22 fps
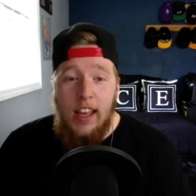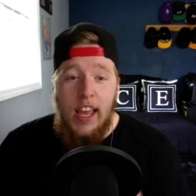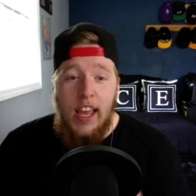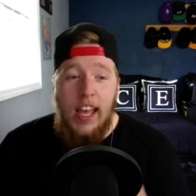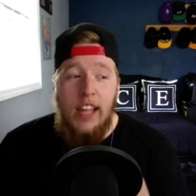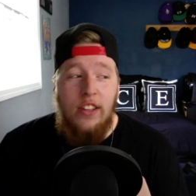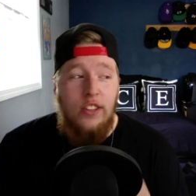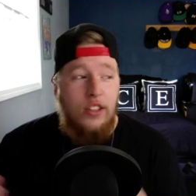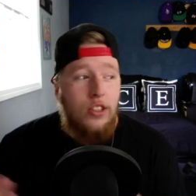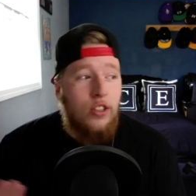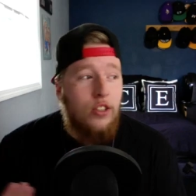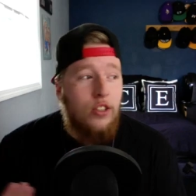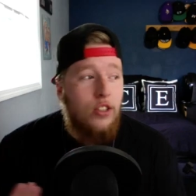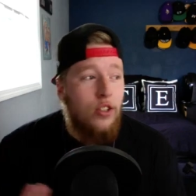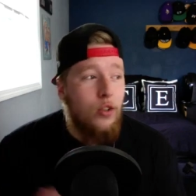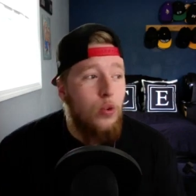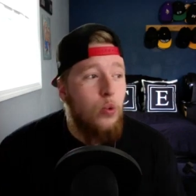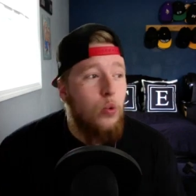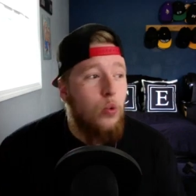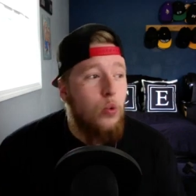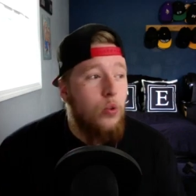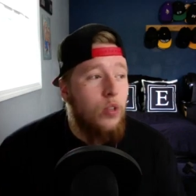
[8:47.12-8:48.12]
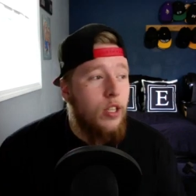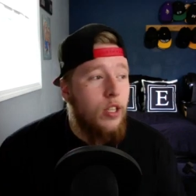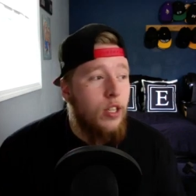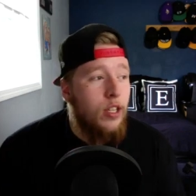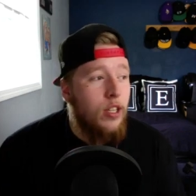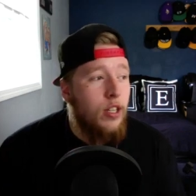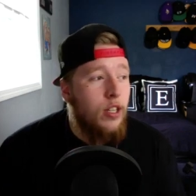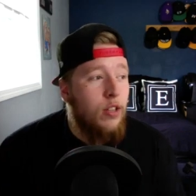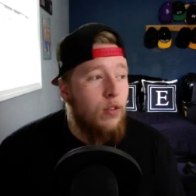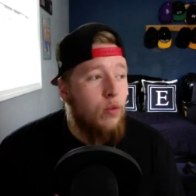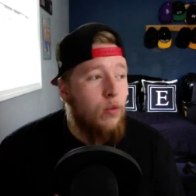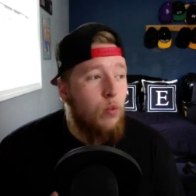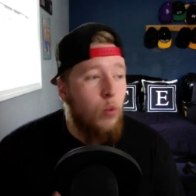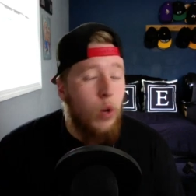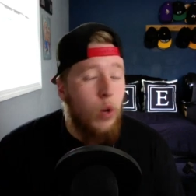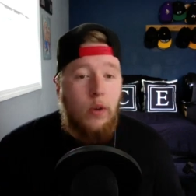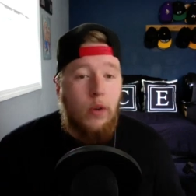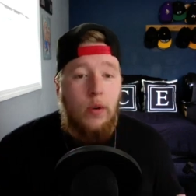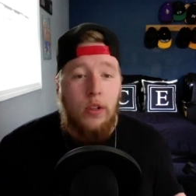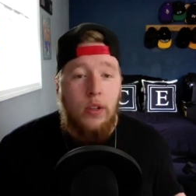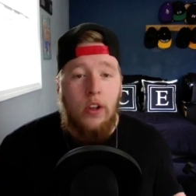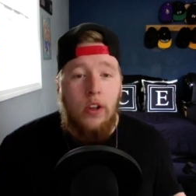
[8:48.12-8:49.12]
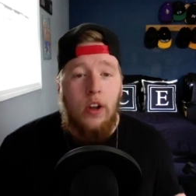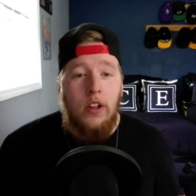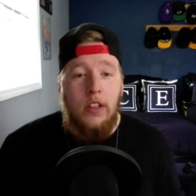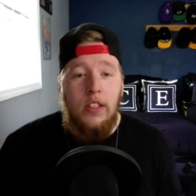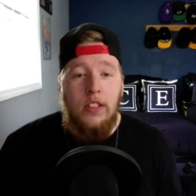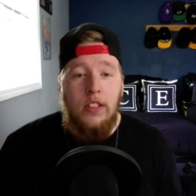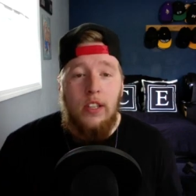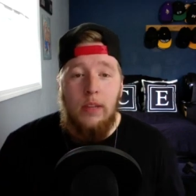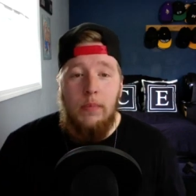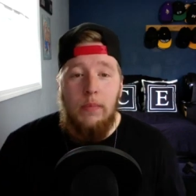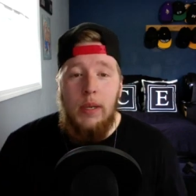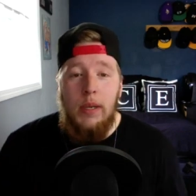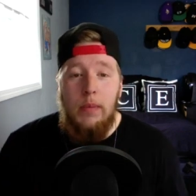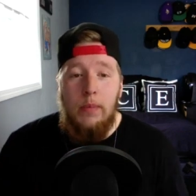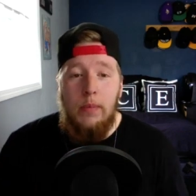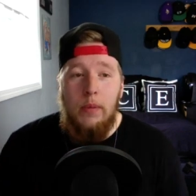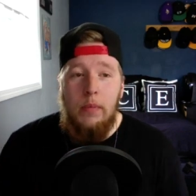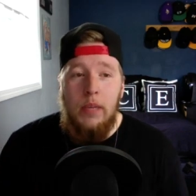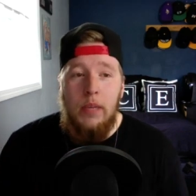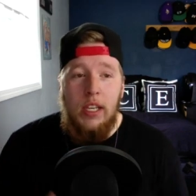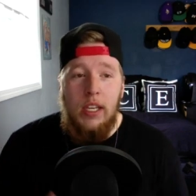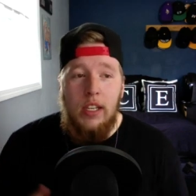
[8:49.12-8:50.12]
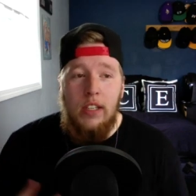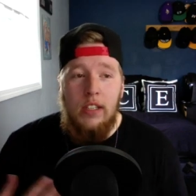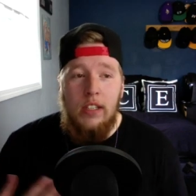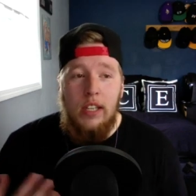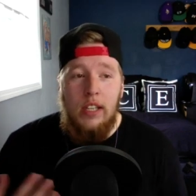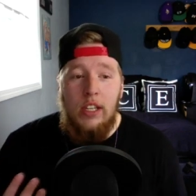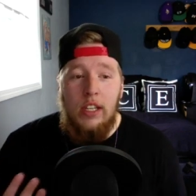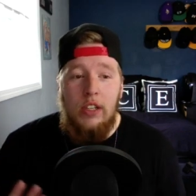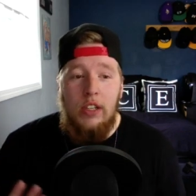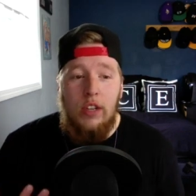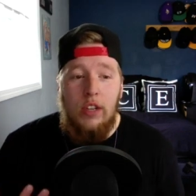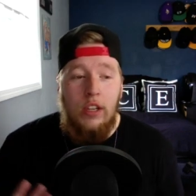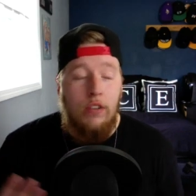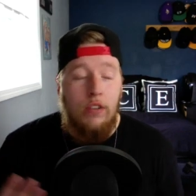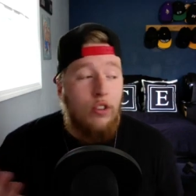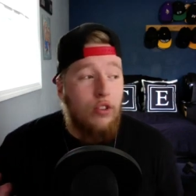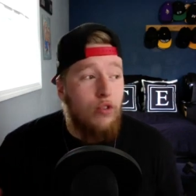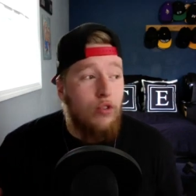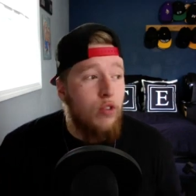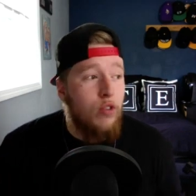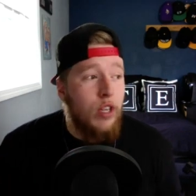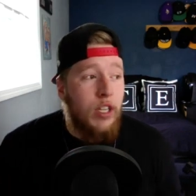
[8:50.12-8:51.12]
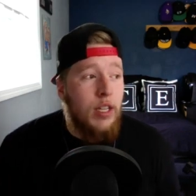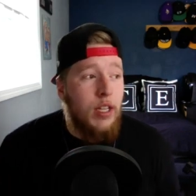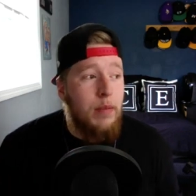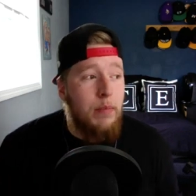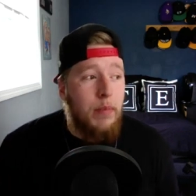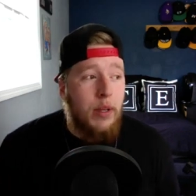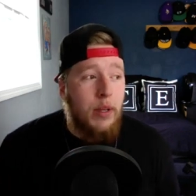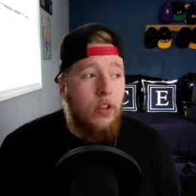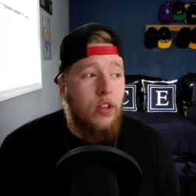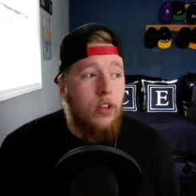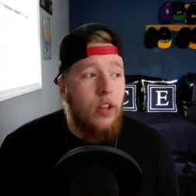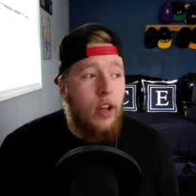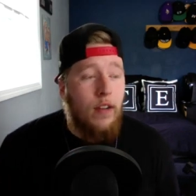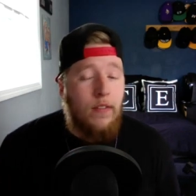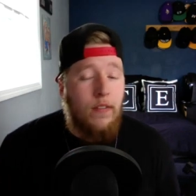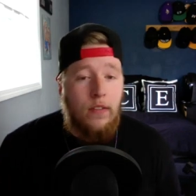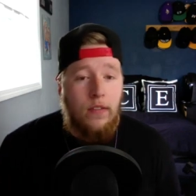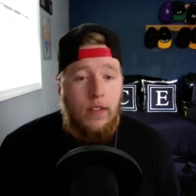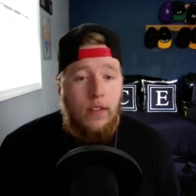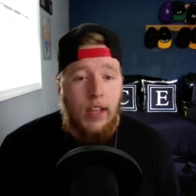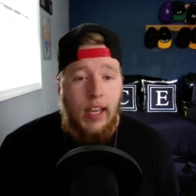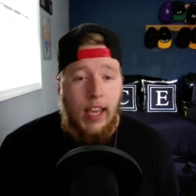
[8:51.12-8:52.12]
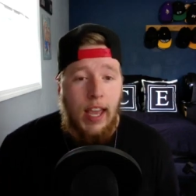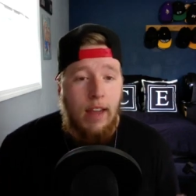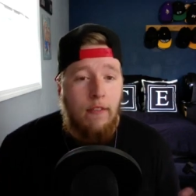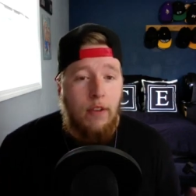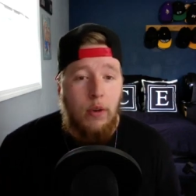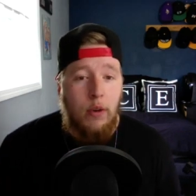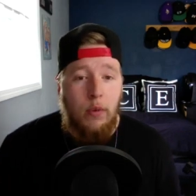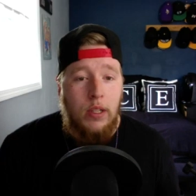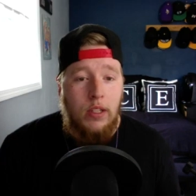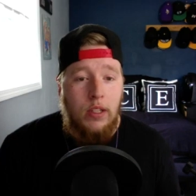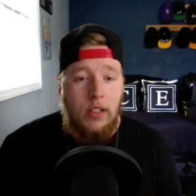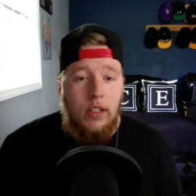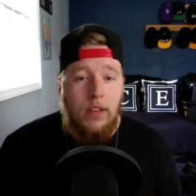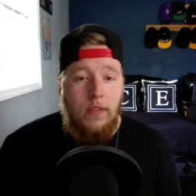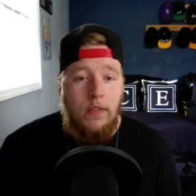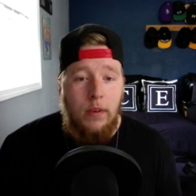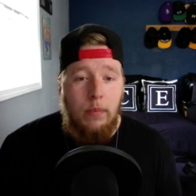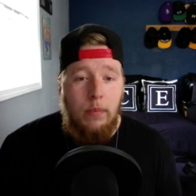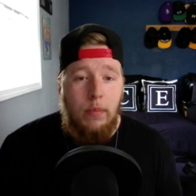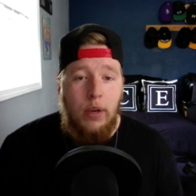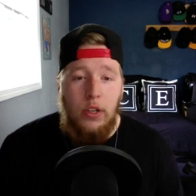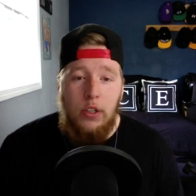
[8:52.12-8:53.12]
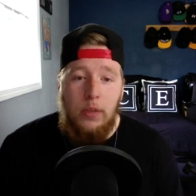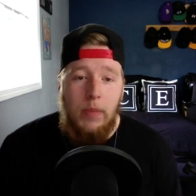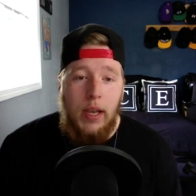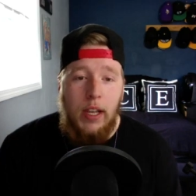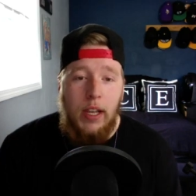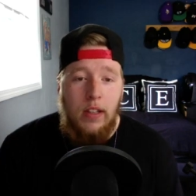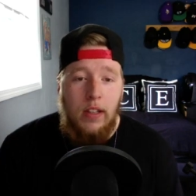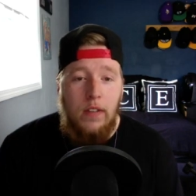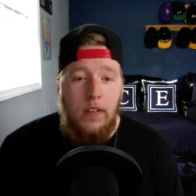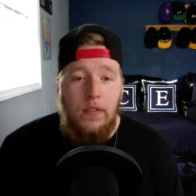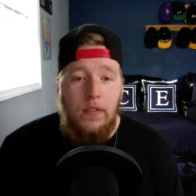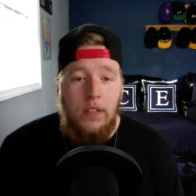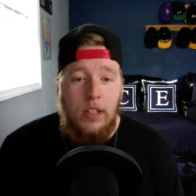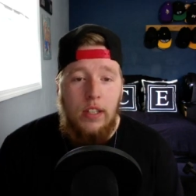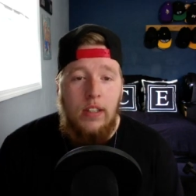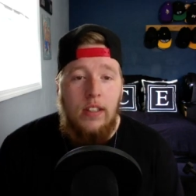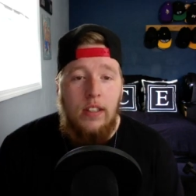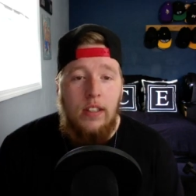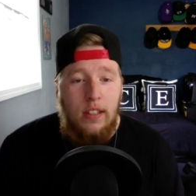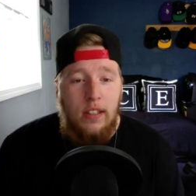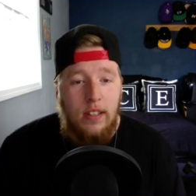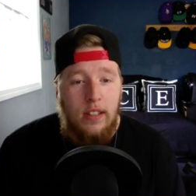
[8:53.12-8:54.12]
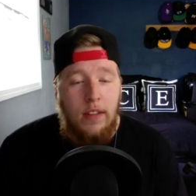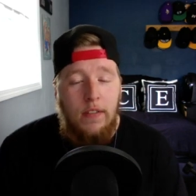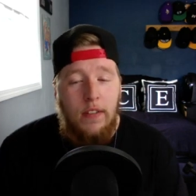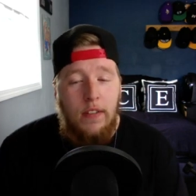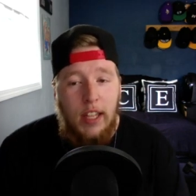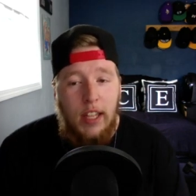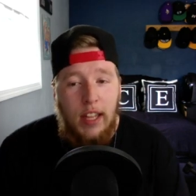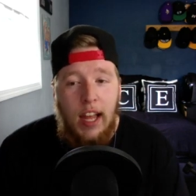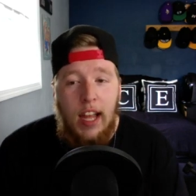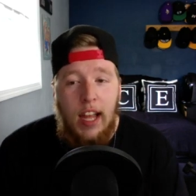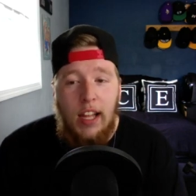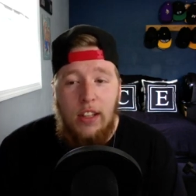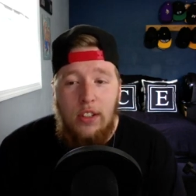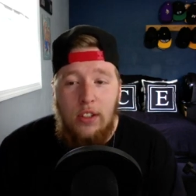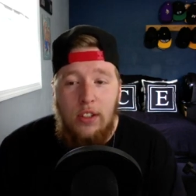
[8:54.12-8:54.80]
it's just cool to work with all these other people because then you can just really build off of like everyone's different perspectives and stuff like that.